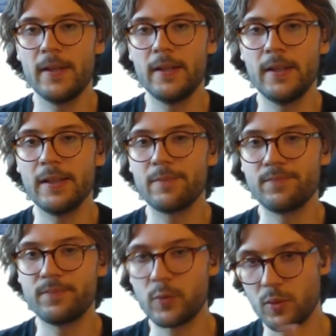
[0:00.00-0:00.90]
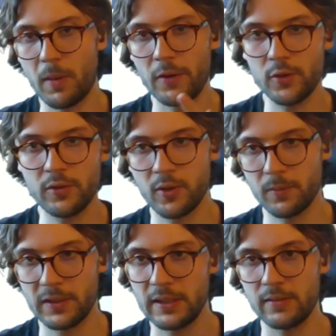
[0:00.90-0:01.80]
reminder from
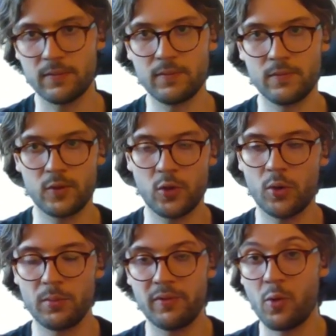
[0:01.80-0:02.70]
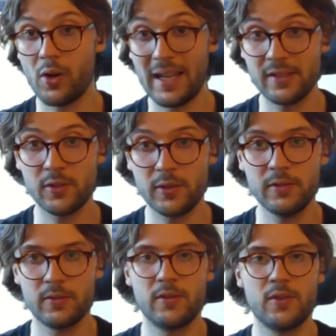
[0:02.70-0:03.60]
the turn before last turn,
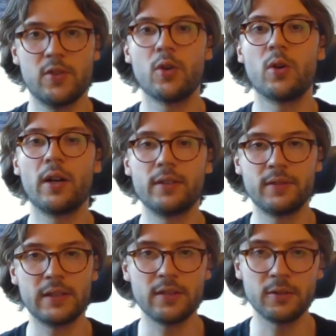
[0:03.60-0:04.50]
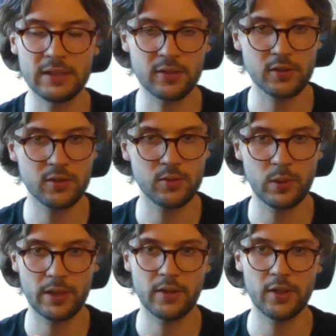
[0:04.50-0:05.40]
so I defeated a resource
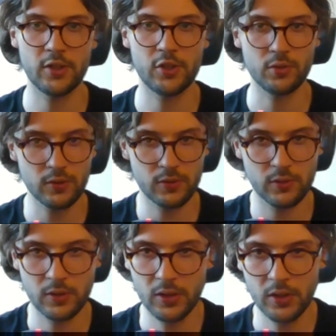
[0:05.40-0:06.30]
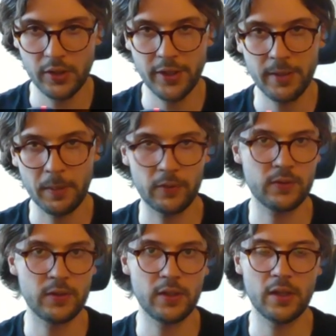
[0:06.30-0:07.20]
where I shouldn't.
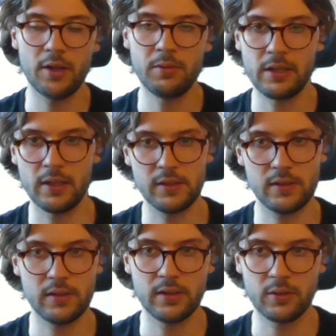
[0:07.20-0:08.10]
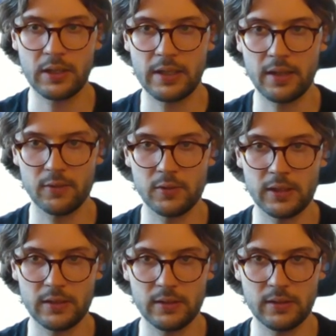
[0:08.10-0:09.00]
But I realized quickly after
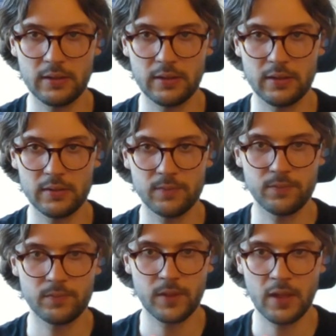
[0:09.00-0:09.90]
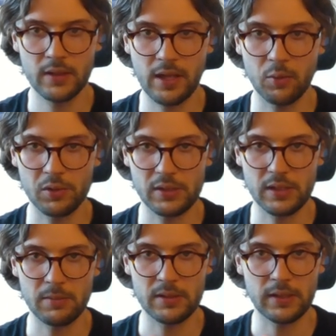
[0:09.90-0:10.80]
that that was a
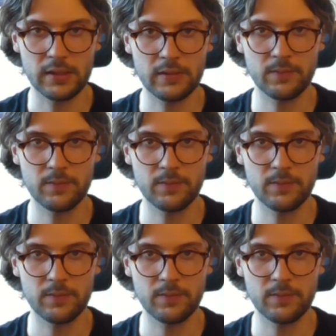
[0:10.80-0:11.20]
mistake.